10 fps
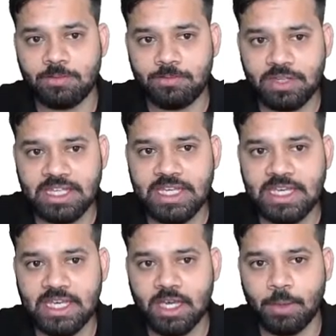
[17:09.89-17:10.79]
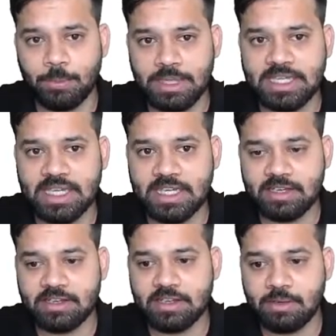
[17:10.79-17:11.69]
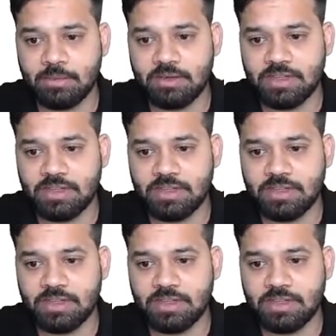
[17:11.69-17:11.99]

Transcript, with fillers: FICCI Media and Entertainment?